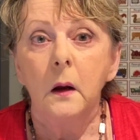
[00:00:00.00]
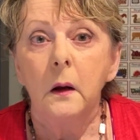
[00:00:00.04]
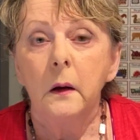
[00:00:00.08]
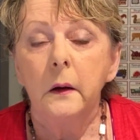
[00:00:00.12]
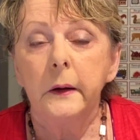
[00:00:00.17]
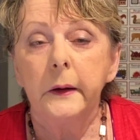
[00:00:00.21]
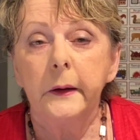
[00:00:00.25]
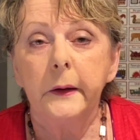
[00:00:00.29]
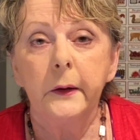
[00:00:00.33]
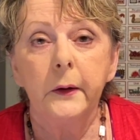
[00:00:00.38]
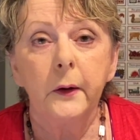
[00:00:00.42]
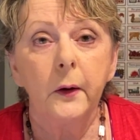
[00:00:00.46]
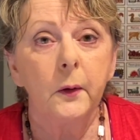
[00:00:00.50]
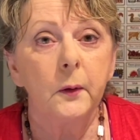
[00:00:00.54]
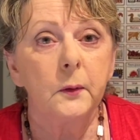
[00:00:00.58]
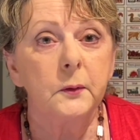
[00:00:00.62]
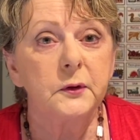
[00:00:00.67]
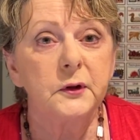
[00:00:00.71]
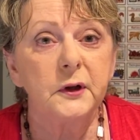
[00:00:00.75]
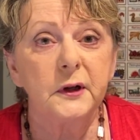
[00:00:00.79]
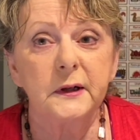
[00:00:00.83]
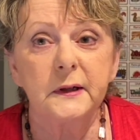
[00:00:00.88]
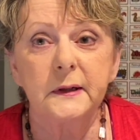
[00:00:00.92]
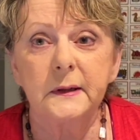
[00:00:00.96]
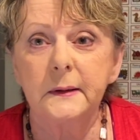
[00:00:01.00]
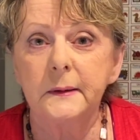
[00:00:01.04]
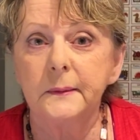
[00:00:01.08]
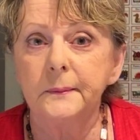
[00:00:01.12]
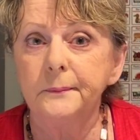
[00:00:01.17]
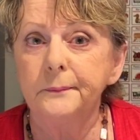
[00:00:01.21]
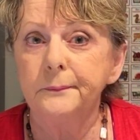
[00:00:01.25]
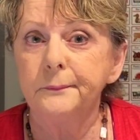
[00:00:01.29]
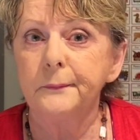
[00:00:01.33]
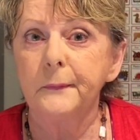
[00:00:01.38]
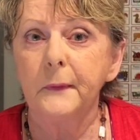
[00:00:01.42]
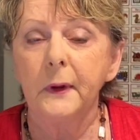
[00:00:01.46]
you know, just
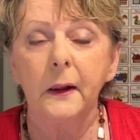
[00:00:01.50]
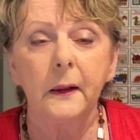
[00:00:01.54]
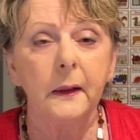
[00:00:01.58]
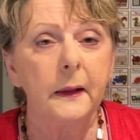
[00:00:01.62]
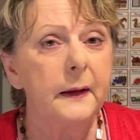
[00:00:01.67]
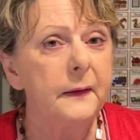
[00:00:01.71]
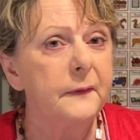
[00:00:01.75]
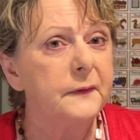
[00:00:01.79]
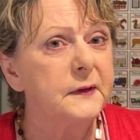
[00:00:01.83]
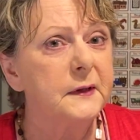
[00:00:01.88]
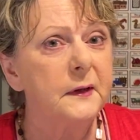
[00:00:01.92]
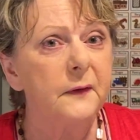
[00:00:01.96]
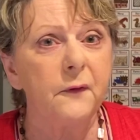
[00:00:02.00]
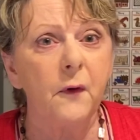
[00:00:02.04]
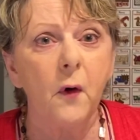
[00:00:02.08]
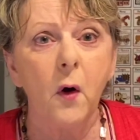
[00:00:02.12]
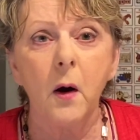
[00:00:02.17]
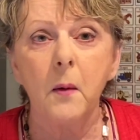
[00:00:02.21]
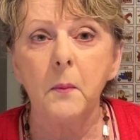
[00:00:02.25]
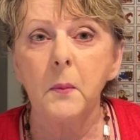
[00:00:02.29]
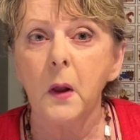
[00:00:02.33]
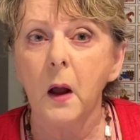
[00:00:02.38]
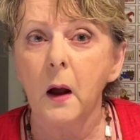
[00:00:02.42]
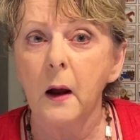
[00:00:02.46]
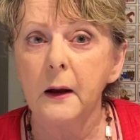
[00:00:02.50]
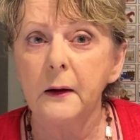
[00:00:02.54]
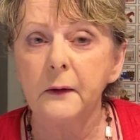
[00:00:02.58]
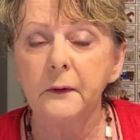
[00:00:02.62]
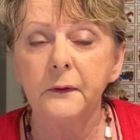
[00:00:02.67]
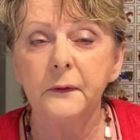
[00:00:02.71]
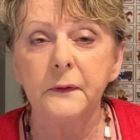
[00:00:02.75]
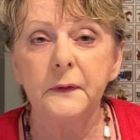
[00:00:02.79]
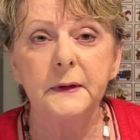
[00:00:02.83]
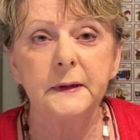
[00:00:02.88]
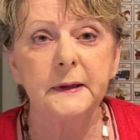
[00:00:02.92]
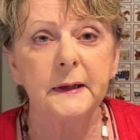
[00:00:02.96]
lives the farm life
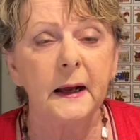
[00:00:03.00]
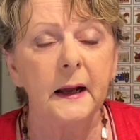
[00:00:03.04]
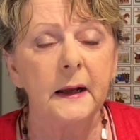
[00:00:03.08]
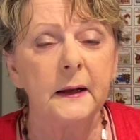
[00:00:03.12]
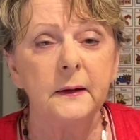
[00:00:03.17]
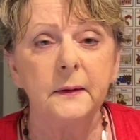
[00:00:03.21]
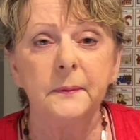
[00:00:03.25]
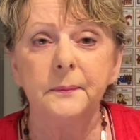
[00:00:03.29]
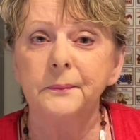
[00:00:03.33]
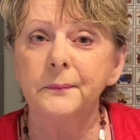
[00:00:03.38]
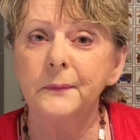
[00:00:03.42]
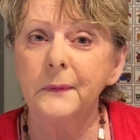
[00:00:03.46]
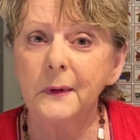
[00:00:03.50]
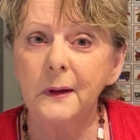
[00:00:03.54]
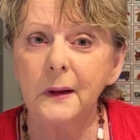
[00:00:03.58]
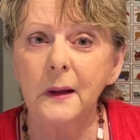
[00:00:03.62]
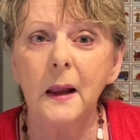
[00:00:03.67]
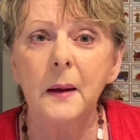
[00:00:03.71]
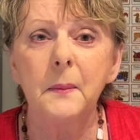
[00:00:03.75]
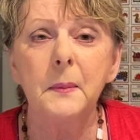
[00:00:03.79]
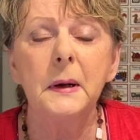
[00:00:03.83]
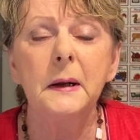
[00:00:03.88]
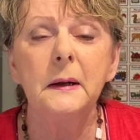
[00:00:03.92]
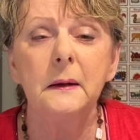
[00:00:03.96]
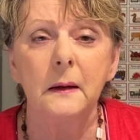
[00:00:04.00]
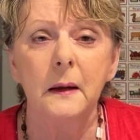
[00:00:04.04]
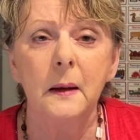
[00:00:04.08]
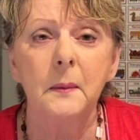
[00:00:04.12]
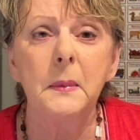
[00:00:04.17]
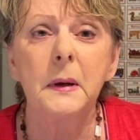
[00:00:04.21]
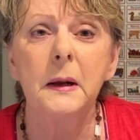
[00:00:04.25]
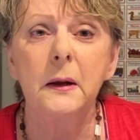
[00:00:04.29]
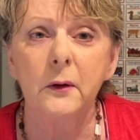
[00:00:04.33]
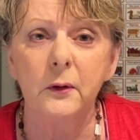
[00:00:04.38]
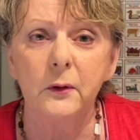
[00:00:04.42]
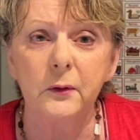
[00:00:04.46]
said, let me
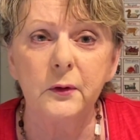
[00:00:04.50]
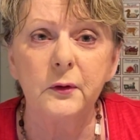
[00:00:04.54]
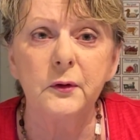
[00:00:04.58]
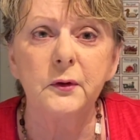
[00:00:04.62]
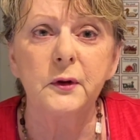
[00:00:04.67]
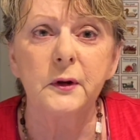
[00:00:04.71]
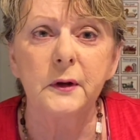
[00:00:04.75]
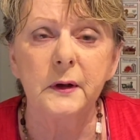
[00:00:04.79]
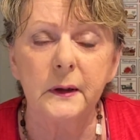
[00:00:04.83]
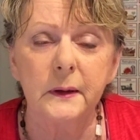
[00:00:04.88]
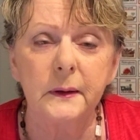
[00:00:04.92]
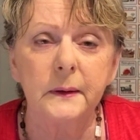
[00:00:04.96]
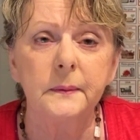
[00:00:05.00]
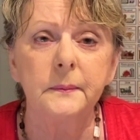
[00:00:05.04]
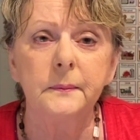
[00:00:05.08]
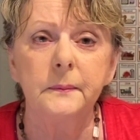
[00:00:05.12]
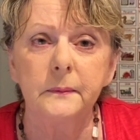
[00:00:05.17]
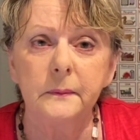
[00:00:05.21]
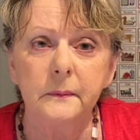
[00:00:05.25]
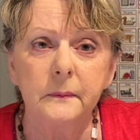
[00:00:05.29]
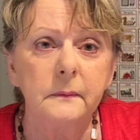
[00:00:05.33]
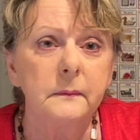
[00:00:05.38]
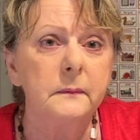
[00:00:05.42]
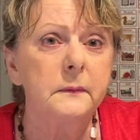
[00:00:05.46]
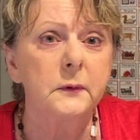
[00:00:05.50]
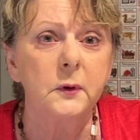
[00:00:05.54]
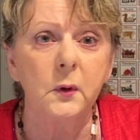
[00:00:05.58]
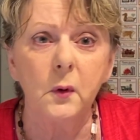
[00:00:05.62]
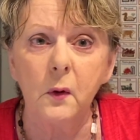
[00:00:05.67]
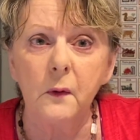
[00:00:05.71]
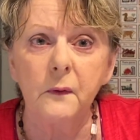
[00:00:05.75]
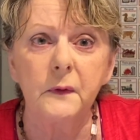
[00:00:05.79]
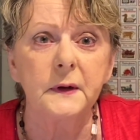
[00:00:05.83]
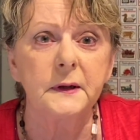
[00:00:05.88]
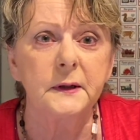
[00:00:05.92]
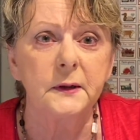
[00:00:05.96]
introduce you to
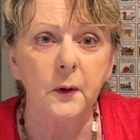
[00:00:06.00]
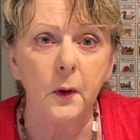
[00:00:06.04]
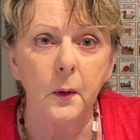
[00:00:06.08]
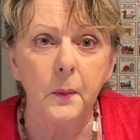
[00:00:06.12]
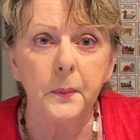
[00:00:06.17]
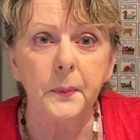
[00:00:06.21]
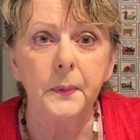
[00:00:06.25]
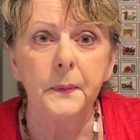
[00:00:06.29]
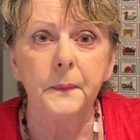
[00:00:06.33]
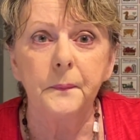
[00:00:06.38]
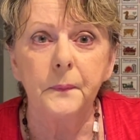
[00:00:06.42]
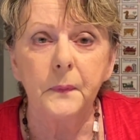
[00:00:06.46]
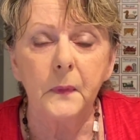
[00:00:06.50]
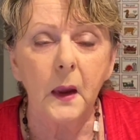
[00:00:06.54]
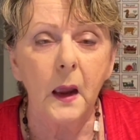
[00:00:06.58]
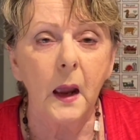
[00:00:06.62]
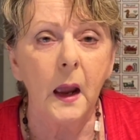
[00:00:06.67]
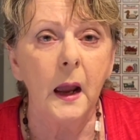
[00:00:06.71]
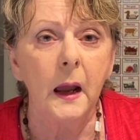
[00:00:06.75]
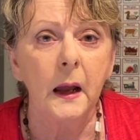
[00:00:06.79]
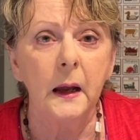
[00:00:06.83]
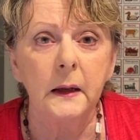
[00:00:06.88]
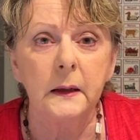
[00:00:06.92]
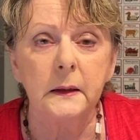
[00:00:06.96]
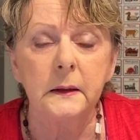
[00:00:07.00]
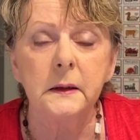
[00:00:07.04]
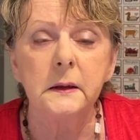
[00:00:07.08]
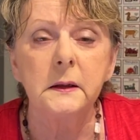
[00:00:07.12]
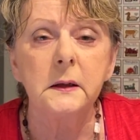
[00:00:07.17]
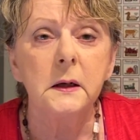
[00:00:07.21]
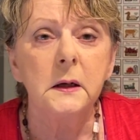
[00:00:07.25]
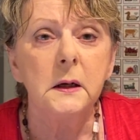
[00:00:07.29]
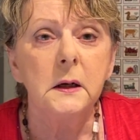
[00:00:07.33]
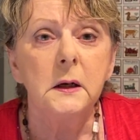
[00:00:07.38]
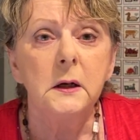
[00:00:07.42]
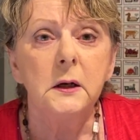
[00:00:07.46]
Orvis Soap. And
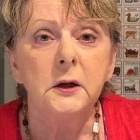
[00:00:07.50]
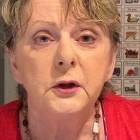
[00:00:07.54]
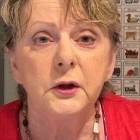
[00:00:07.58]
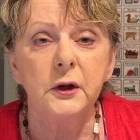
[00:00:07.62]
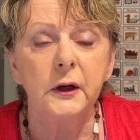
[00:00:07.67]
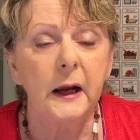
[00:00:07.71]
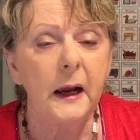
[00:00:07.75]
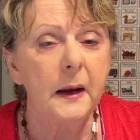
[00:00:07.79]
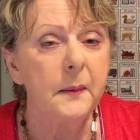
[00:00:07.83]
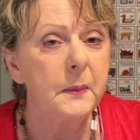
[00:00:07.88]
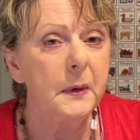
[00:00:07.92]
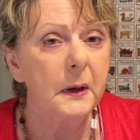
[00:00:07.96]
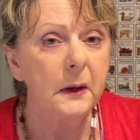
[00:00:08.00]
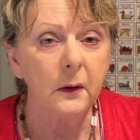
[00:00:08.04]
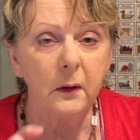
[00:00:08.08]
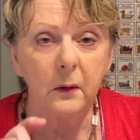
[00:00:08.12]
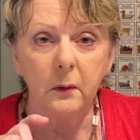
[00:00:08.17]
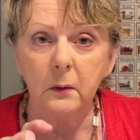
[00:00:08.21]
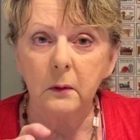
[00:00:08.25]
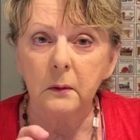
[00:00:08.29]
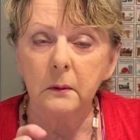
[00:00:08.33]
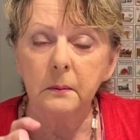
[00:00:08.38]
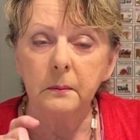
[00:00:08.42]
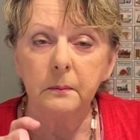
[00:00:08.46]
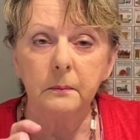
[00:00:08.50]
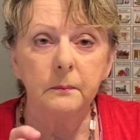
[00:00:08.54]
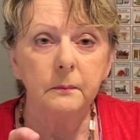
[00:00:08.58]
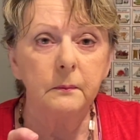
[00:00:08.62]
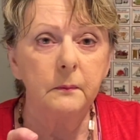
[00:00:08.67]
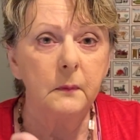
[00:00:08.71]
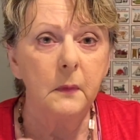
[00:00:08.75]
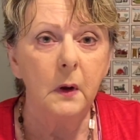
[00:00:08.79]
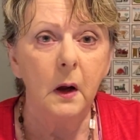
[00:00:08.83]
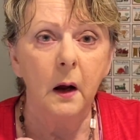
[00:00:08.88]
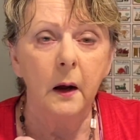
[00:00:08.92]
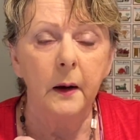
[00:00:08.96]
she gave me a little,
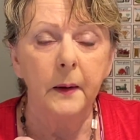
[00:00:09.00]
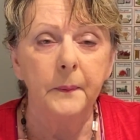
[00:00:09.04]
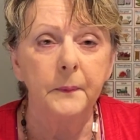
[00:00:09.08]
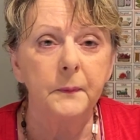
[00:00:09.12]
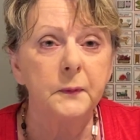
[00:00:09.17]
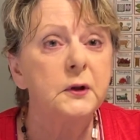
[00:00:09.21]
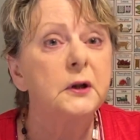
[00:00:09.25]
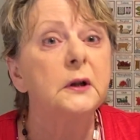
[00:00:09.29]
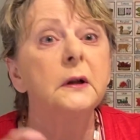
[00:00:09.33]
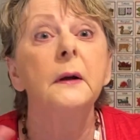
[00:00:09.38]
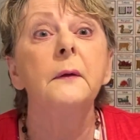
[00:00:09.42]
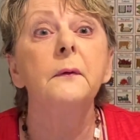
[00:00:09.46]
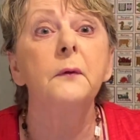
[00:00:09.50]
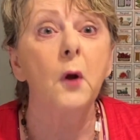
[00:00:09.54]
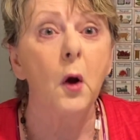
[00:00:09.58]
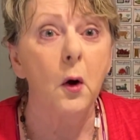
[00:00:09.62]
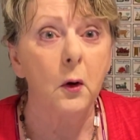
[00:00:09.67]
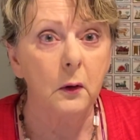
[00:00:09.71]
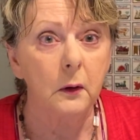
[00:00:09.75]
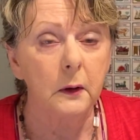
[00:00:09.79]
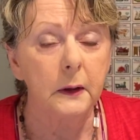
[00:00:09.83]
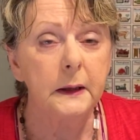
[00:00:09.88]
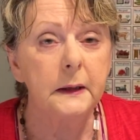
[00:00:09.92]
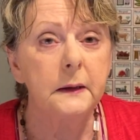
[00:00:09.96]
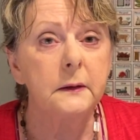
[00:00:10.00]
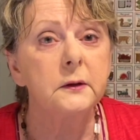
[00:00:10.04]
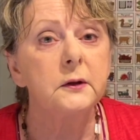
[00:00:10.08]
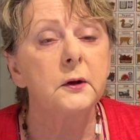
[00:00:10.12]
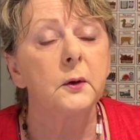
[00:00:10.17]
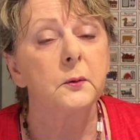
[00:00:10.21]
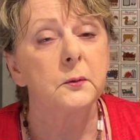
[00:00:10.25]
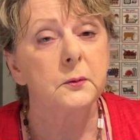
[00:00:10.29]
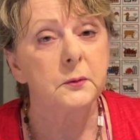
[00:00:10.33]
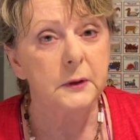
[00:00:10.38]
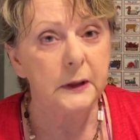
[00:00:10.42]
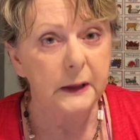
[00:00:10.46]
she lived locally, so
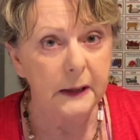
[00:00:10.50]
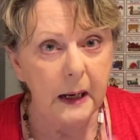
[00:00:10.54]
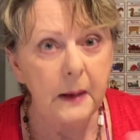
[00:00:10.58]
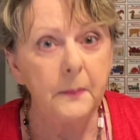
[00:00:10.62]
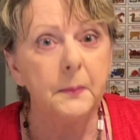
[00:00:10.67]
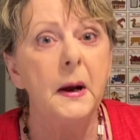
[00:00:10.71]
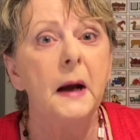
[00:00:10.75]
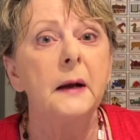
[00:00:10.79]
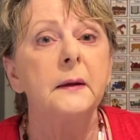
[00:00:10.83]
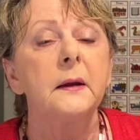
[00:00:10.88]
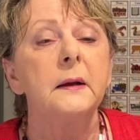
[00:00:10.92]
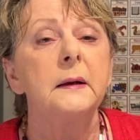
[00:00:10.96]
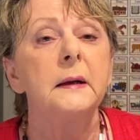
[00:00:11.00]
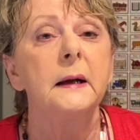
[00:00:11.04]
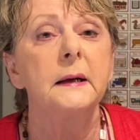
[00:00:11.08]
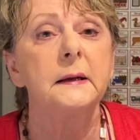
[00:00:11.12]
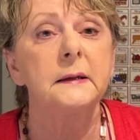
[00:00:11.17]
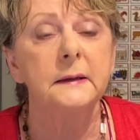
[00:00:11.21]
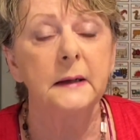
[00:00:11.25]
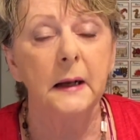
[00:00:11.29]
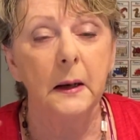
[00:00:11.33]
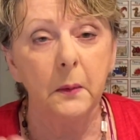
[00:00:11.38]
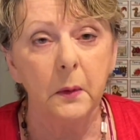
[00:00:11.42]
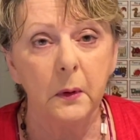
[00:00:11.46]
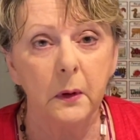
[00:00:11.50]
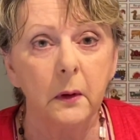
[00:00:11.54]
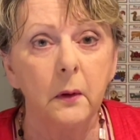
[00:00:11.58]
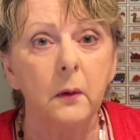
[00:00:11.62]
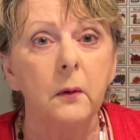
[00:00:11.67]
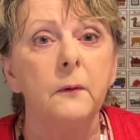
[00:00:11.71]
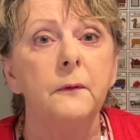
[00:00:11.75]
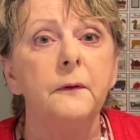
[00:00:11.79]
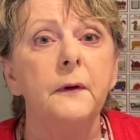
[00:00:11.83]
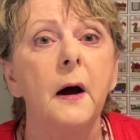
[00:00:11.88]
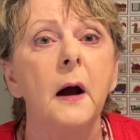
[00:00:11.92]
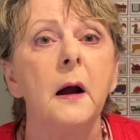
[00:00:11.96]
she came back the next day with a little
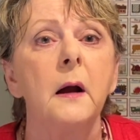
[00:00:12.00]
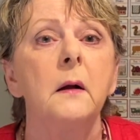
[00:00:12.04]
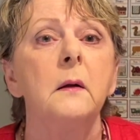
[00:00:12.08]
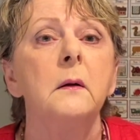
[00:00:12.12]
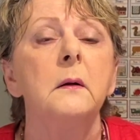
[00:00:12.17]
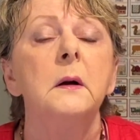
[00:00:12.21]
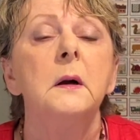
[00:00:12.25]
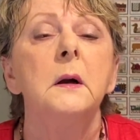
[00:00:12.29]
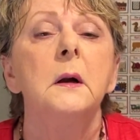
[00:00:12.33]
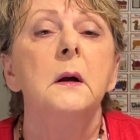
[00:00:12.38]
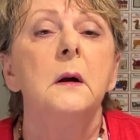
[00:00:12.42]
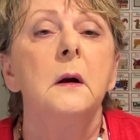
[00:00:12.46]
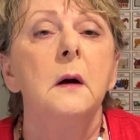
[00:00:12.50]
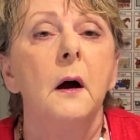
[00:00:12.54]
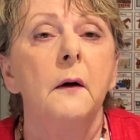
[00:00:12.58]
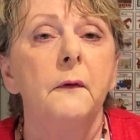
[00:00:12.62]
vial of